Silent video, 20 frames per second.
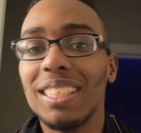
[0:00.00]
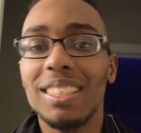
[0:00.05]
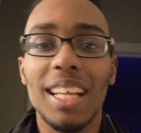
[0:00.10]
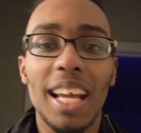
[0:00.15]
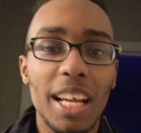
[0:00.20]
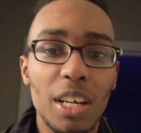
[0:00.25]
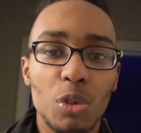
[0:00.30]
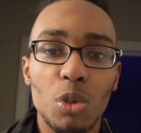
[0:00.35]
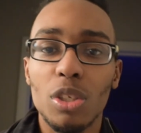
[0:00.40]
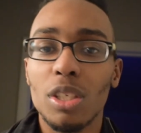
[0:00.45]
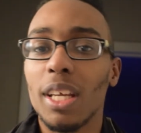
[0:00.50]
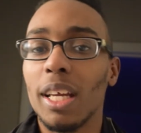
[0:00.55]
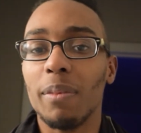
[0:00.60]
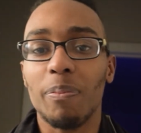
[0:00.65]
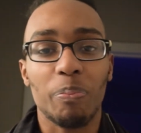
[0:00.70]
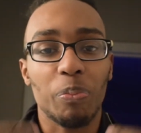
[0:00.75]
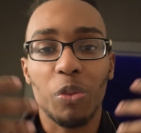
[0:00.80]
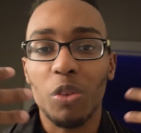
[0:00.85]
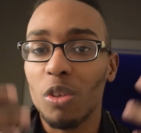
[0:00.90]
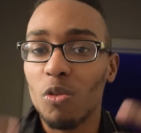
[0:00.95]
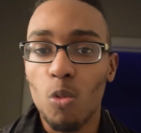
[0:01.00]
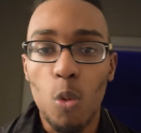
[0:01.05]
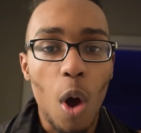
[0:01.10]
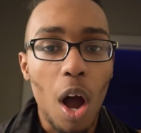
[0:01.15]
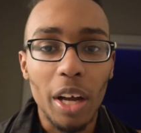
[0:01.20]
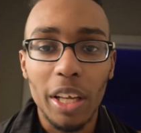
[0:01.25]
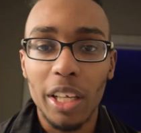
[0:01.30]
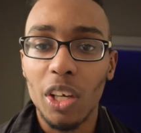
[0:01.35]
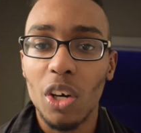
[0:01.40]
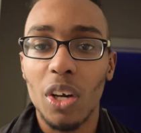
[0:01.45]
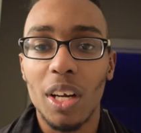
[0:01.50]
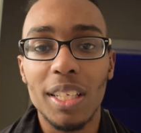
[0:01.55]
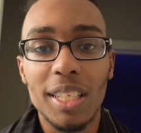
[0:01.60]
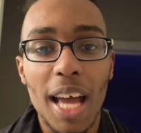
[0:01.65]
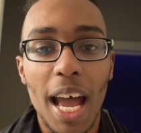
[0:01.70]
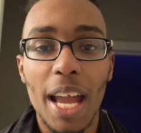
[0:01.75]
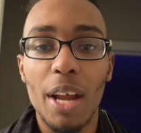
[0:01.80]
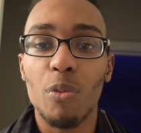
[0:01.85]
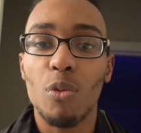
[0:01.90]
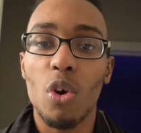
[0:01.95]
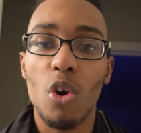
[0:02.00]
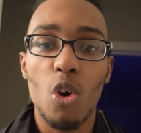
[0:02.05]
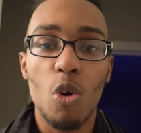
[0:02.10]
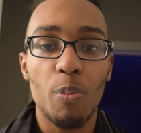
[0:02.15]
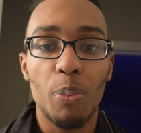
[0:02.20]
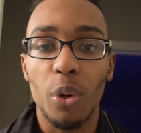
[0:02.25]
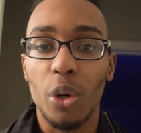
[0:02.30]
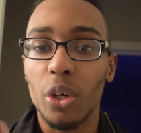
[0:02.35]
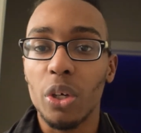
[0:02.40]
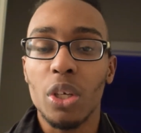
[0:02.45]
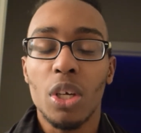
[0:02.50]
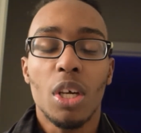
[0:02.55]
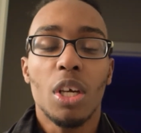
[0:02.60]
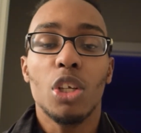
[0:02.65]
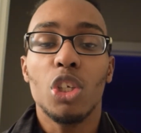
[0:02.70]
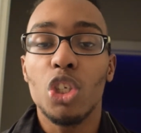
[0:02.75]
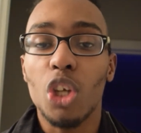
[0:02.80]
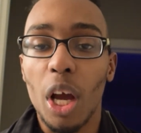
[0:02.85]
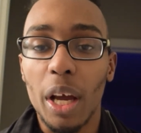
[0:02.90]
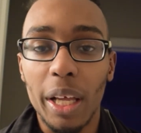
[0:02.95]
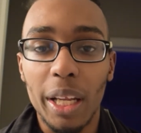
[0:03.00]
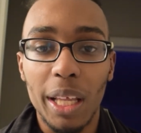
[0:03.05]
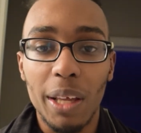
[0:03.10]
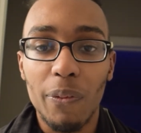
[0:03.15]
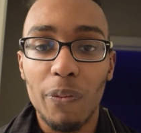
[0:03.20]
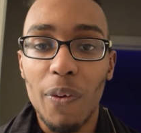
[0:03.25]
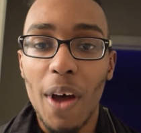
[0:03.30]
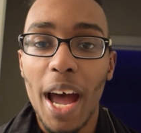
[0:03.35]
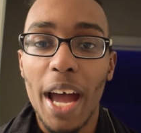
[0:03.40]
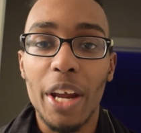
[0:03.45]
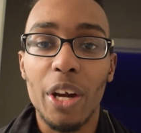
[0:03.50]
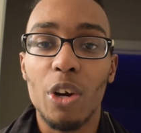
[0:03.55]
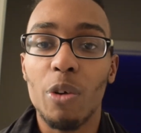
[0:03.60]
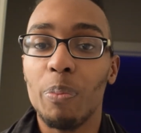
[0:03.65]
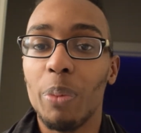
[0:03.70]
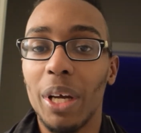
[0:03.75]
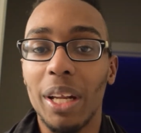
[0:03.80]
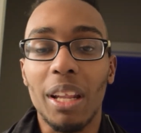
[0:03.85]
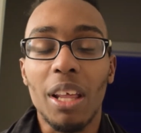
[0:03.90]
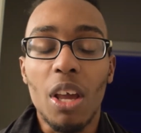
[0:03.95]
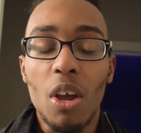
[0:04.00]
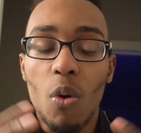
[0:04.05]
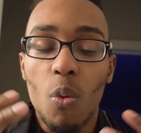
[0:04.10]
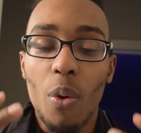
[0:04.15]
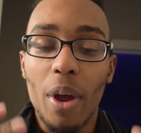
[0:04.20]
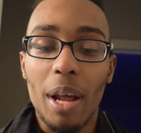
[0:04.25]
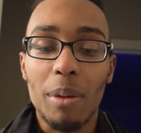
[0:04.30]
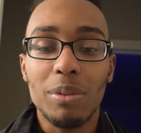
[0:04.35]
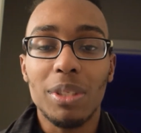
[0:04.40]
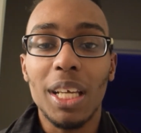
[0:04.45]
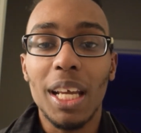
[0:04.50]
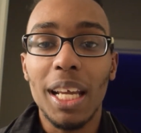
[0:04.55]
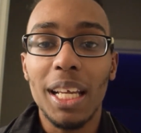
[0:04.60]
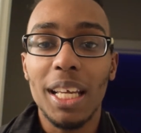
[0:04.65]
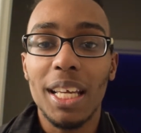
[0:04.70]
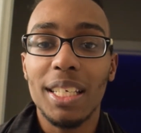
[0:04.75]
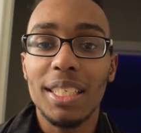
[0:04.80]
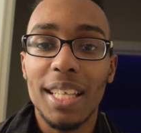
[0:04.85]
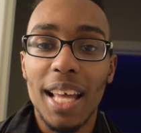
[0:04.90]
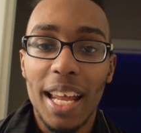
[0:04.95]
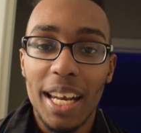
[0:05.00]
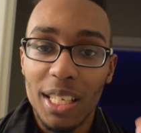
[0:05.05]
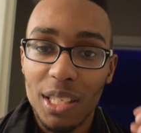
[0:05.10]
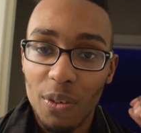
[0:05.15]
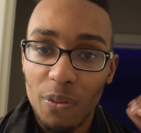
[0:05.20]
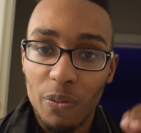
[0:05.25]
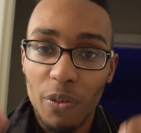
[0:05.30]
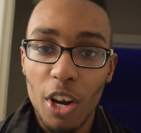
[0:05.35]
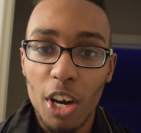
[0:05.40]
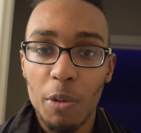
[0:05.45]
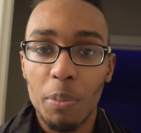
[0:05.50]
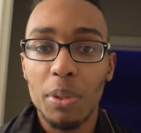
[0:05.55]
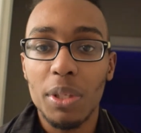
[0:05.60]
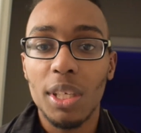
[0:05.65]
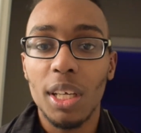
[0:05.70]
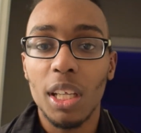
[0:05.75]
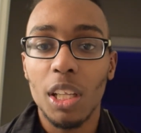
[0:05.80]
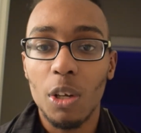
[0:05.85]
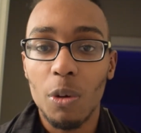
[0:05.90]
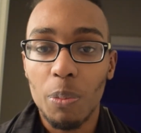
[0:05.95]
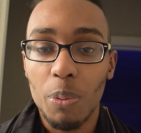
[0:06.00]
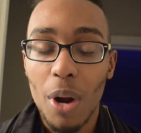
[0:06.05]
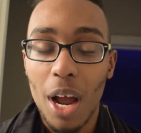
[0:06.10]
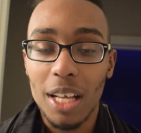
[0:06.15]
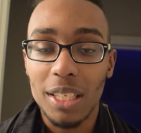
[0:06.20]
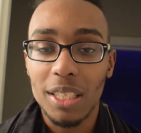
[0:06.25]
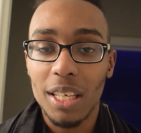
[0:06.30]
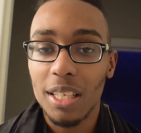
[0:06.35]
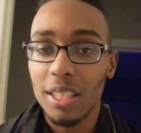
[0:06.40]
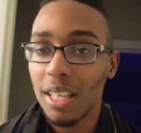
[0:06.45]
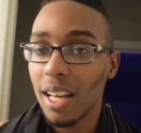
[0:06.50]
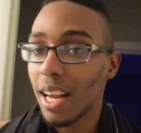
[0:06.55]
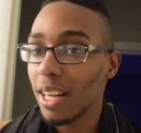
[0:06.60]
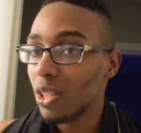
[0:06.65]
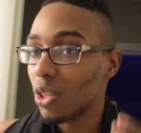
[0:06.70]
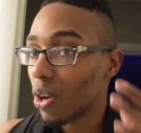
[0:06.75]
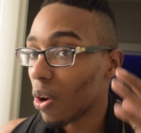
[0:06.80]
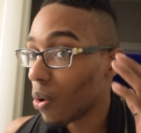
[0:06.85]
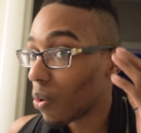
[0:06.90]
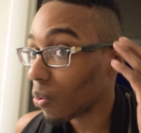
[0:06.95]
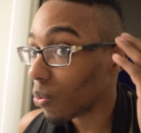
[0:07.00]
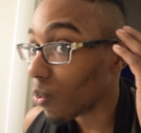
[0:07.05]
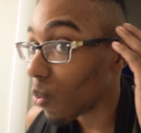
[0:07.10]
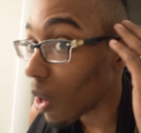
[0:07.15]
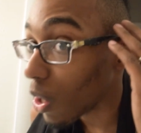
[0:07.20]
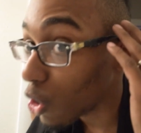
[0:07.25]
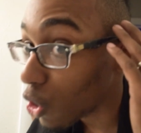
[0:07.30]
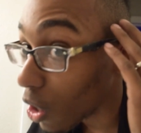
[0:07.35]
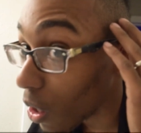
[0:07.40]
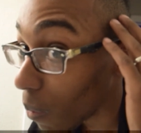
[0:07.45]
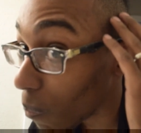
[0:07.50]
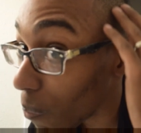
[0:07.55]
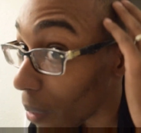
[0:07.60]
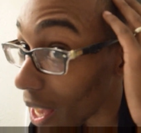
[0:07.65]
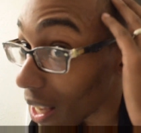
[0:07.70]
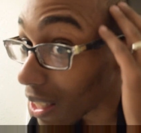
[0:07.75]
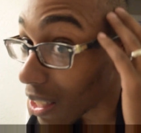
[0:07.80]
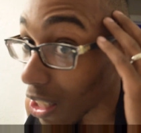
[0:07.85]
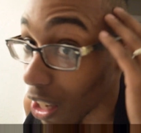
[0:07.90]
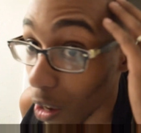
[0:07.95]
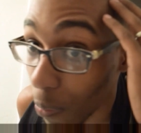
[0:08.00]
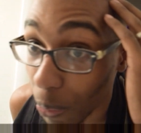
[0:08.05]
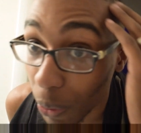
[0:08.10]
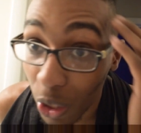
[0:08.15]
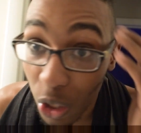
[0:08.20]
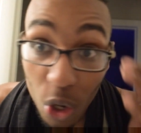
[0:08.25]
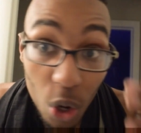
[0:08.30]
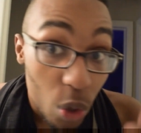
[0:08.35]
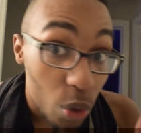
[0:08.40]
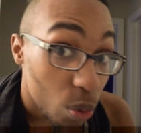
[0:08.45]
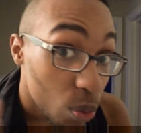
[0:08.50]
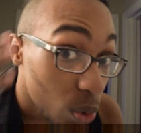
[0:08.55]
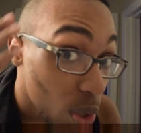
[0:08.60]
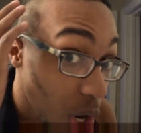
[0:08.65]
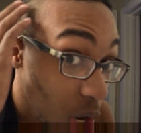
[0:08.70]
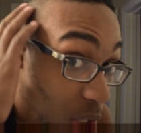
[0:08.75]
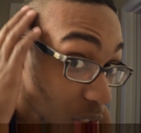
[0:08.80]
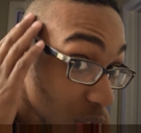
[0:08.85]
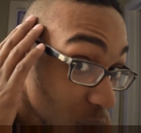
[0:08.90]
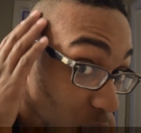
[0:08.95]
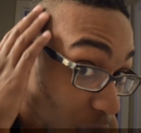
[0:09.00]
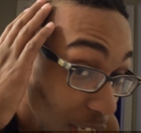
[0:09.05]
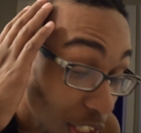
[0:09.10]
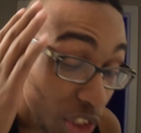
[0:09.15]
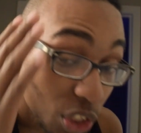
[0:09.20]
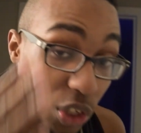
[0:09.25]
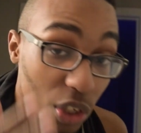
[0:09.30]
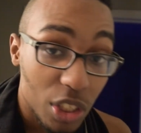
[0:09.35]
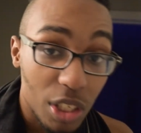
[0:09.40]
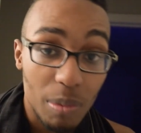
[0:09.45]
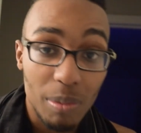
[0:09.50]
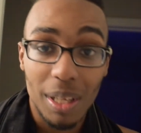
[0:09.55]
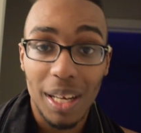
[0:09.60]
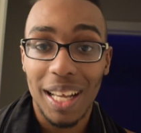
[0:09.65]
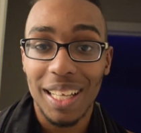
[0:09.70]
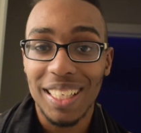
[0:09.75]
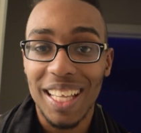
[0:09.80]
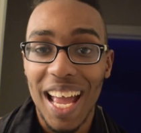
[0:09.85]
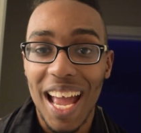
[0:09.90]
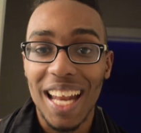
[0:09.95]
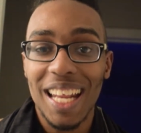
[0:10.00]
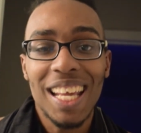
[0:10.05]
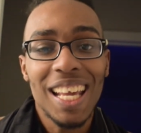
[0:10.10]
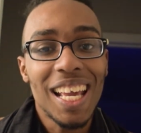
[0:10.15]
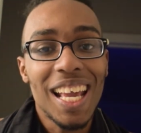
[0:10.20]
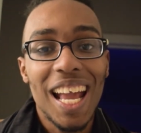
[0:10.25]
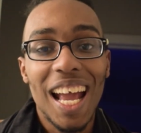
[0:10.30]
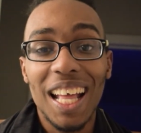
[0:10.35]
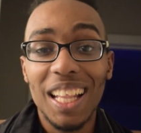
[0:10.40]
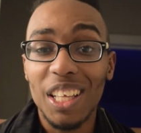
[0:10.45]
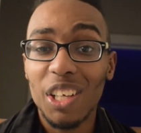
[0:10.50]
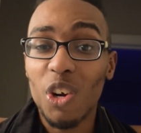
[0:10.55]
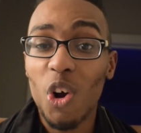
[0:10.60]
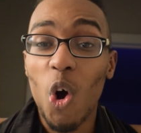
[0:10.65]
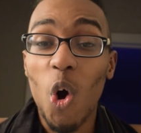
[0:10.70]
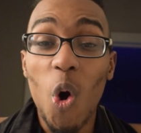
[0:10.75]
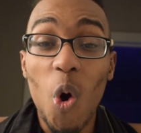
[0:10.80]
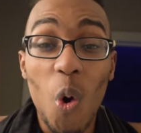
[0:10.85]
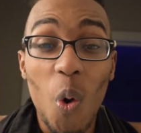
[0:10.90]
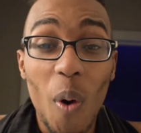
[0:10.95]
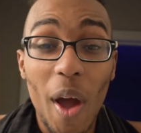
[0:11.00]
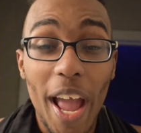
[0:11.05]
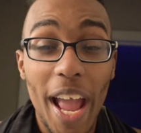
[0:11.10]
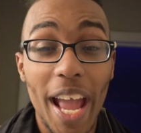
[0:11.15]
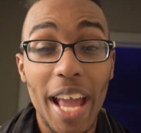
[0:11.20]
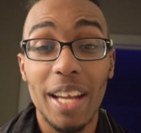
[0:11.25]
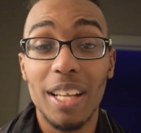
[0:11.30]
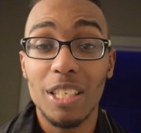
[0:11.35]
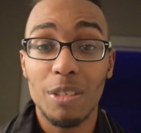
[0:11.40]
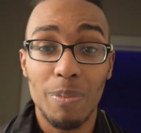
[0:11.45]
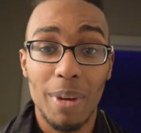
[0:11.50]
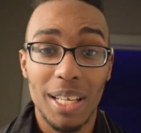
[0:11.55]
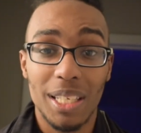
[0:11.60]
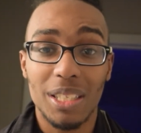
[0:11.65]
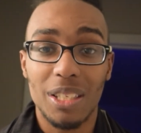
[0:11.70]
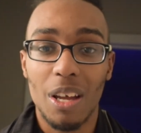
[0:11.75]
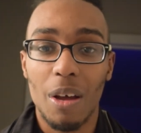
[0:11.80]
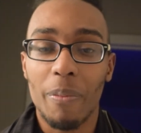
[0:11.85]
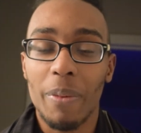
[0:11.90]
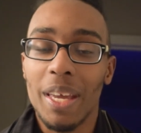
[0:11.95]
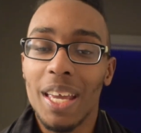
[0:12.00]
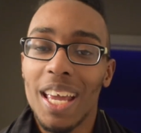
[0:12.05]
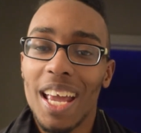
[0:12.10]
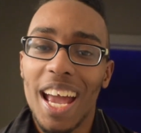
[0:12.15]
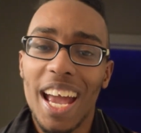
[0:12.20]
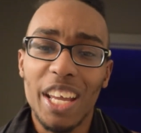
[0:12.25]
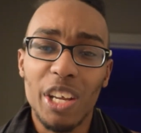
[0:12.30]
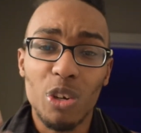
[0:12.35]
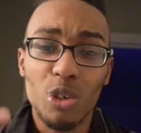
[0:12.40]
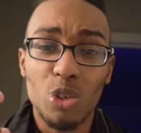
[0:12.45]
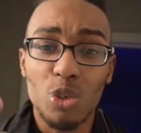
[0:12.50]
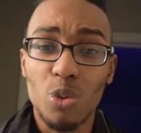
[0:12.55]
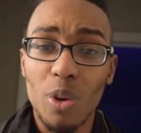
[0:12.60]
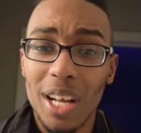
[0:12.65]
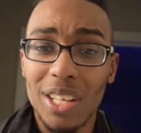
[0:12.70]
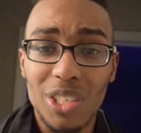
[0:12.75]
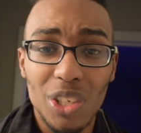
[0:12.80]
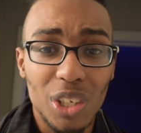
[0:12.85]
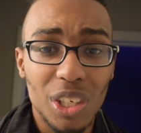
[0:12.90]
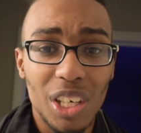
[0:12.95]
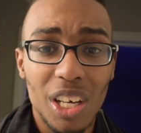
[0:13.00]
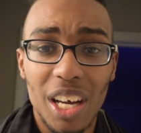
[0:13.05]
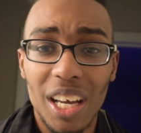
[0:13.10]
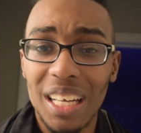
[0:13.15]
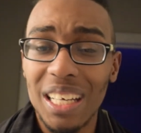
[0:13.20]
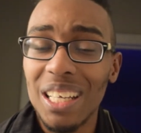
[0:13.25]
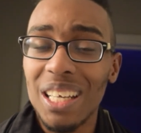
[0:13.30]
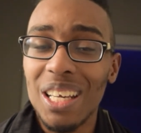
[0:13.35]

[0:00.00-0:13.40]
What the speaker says: dangerous like walking on a tightrope or juggling fire, but what I'm saying is that it's a very particular process, and I don't want you to mess up and go the wrong direction or something like that, and then your whole head is messed up and your dreads are cut